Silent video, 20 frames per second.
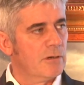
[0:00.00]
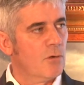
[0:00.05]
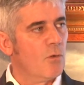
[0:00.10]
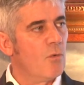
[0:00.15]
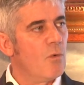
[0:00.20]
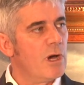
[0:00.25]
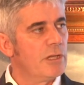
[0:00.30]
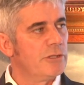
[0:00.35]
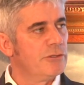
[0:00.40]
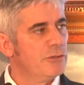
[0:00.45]

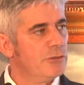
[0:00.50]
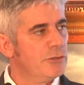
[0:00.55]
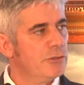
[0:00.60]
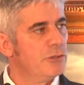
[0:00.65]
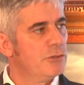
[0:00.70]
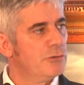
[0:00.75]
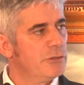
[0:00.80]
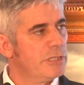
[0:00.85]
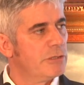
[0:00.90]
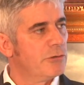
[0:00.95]
One new
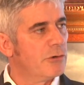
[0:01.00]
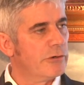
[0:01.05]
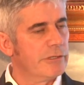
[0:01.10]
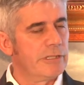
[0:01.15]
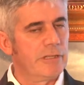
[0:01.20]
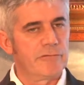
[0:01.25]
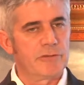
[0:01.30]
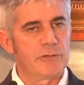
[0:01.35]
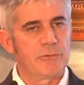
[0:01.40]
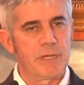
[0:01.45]

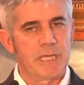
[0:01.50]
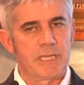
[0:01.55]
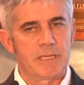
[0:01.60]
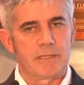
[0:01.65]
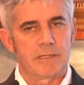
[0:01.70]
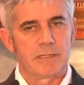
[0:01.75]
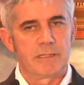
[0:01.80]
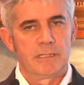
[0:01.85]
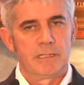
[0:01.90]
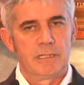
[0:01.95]
unicorn every
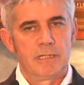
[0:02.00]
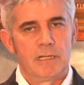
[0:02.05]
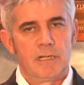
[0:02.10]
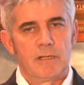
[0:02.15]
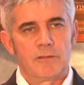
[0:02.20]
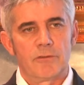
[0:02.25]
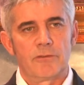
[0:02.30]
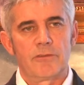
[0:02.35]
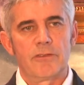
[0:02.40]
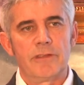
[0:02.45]
week.
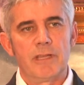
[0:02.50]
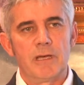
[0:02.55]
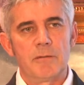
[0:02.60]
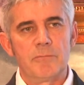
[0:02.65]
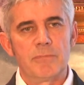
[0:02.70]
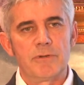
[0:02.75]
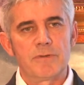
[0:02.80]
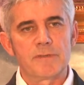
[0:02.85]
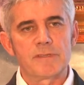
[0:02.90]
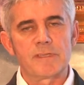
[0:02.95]
So the
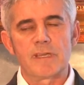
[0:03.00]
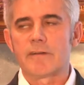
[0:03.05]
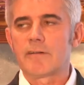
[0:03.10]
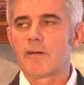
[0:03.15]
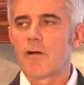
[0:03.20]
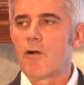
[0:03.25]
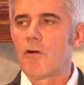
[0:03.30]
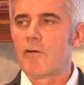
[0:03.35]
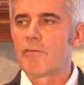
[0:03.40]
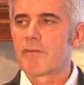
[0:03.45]
numbers
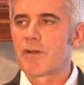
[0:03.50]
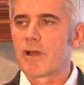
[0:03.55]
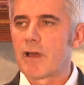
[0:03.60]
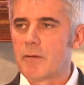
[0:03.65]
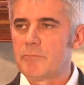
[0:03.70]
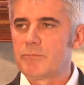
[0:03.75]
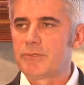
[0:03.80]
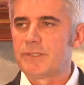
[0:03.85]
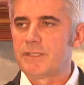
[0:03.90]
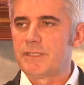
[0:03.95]
are of
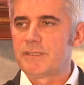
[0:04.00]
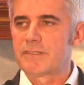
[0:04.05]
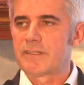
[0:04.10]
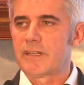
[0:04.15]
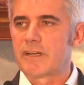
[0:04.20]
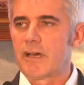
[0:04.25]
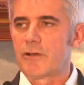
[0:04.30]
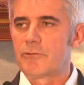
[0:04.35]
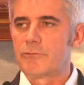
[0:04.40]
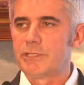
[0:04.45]
companies
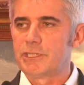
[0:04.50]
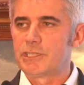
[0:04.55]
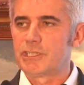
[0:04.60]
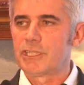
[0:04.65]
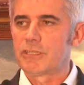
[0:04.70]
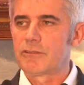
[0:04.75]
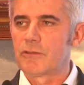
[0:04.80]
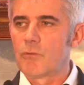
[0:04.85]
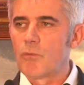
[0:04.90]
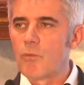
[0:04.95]
that are
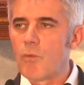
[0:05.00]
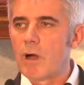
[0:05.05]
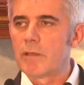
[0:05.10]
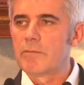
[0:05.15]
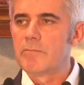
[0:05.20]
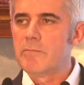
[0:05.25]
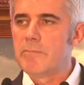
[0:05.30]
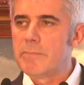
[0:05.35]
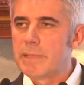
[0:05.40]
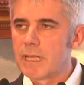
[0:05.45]
reaching the
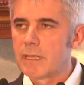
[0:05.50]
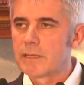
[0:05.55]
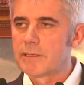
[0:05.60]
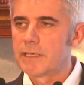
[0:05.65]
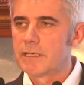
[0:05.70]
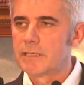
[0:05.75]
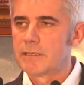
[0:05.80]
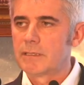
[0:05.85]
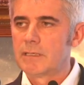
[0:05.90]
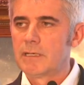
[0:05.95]
one
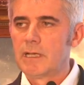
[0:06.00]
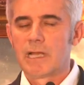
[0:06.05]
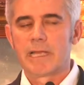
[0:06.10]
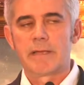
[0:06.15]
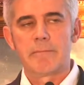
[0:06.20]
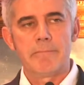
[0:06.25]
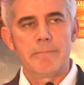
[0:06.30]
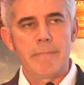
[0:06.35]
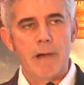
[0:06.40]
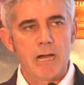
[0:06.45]
billion
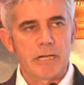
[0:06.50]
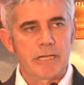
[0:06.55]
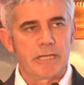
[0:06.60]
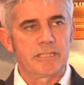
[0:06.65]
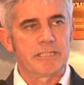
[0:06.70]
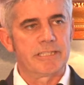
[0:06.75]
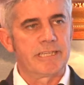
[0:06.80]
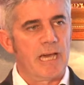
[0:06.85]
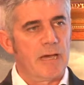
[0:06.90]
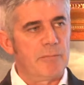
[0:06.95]

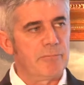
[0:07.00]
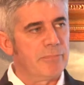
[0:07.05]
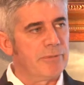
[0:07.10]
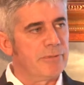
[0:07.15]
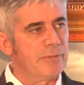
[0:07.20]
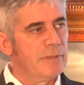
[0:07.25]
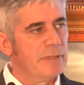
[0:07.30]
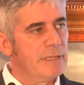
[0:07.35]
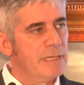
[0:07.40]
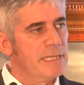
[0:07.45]
market cap
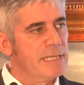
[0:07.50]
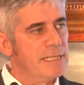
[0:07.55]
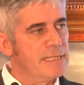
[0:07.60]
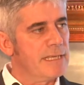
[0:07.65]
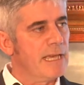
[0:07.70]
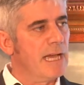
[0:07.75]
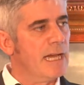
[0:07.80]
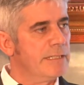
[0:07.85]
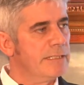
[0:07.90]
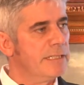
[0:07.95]

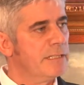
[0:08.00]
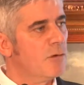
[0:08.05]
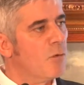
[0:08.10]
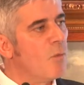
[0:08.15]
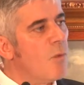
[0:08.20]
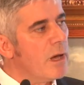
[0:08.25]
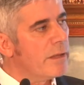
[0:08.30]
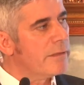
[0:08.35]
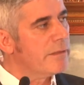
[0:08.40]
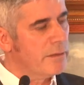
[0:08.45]
is adding
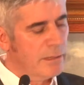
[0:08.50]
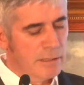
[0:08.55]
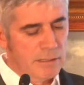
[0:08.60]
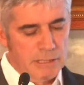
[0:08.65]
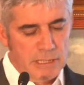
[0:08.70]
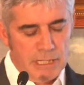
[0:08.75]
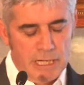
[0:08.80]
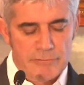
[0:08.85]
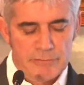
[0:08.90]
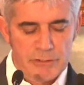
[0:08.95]
one
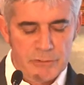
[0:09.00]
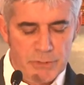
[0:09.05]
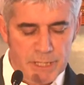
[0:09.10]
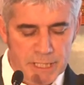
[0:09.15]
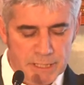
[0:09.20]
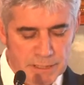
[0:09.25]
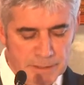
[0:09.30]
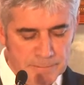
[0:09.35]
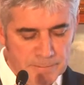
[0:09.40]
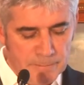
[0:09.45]
every
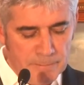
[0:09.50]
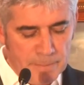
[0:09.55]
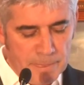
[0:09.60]
week.